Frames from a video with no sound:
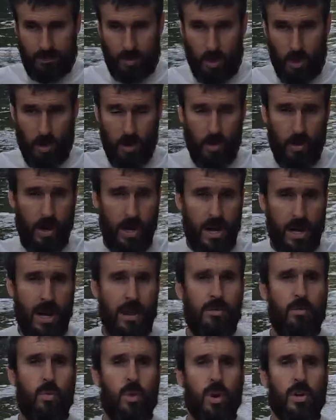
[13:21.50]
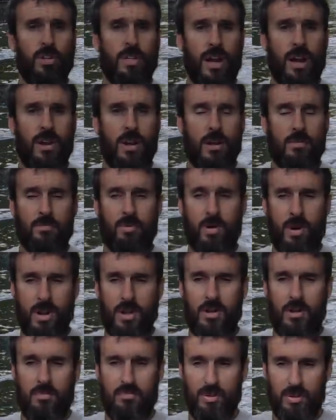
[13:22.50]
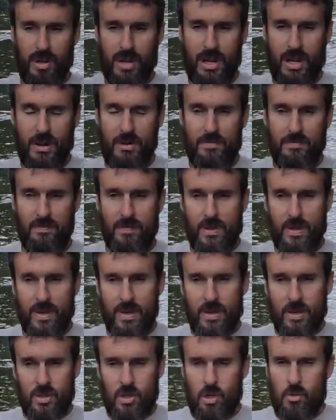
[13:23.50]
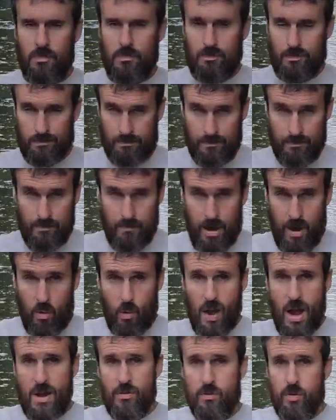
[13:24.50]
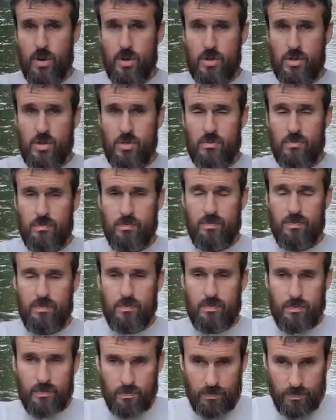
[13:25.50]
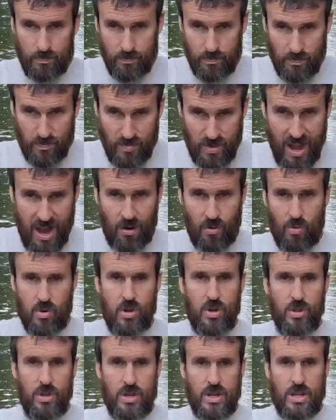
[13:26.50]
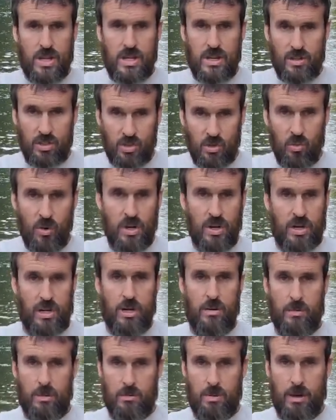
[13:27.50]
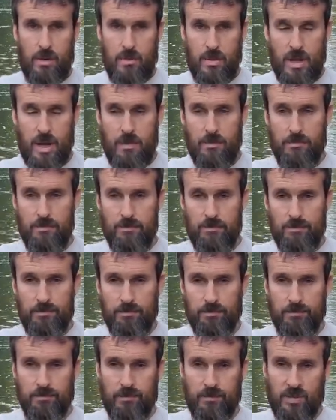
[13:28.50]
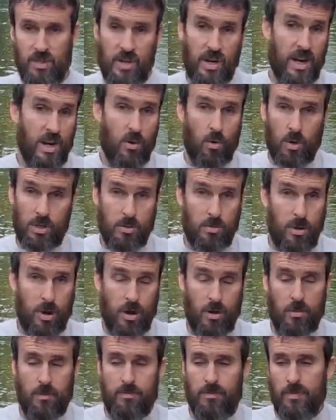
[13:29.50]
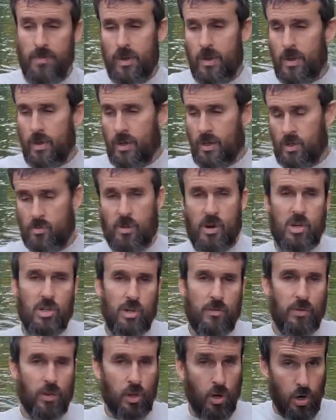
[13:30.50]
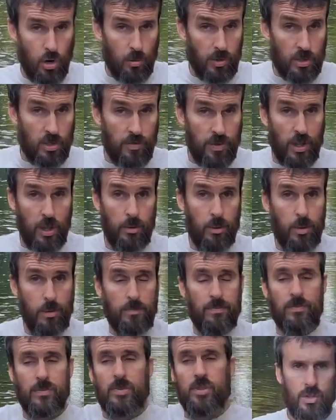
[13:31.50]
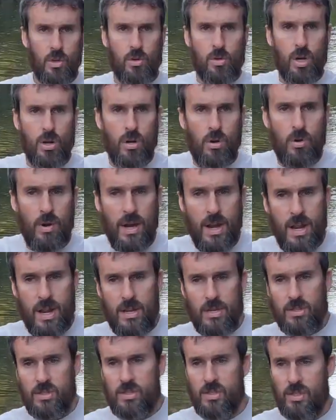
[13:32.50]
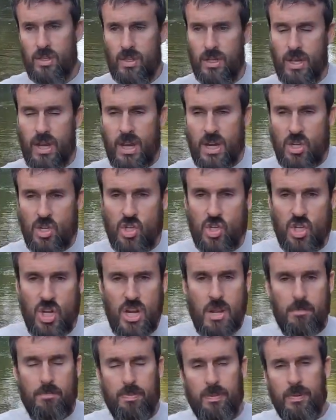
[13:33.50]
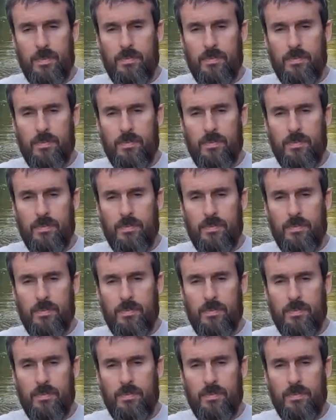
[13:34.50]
Colonel and I have worked out a pretty good plan. So my wife was not really into wanting to come to pick me up tonight or tomorrow, especially if the Colonel was available. So Colonel has a Jeep